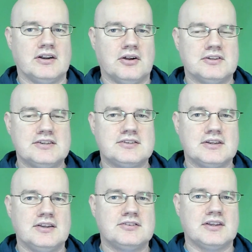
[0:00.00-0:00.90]
Now this
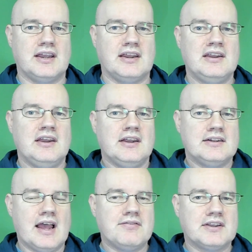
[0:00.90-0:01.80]
is a
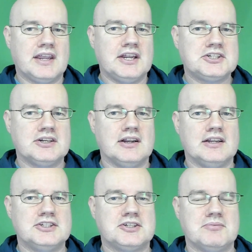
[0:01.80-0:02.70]
navigational
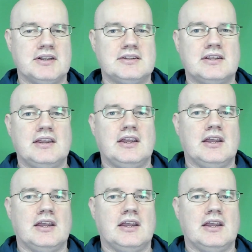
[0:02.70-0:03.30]
instrument.